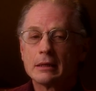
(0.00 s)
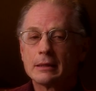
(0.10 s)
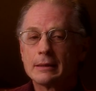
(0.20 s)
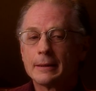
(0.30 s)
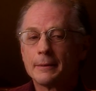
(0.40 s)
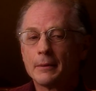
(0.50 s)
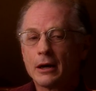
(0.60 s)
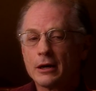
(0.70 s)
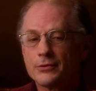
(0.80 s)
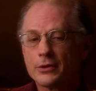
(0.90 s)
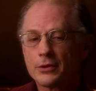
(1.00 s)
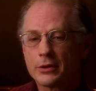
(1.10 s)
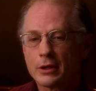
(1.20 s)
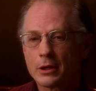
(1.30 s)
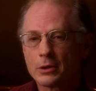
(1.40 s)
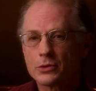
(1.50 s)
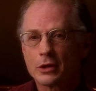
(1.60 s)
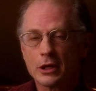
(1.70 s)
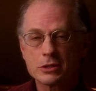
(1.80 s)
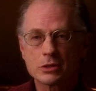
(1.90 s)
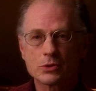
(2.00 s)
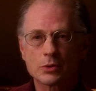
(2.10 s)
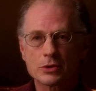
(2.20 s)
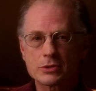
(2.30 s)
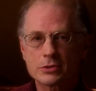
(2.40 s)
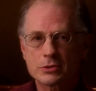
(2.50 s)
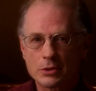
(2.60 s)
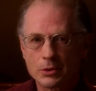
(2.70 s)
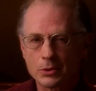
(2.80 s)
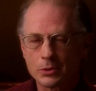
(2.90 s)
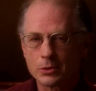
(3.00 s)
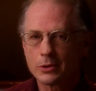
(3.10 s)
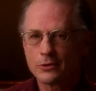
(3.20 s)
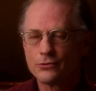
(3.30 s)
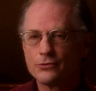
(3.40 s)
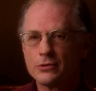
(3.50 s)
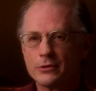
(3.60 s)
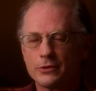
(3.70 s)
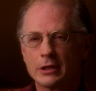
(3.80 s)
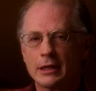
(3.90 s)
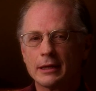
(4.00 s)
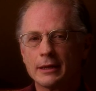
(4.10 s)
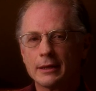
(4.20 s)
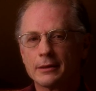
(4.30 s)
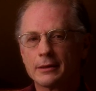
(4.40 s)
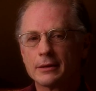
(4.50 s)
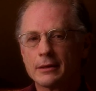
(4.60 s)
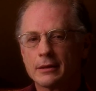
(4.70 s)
Often the hallucinations were so vivid and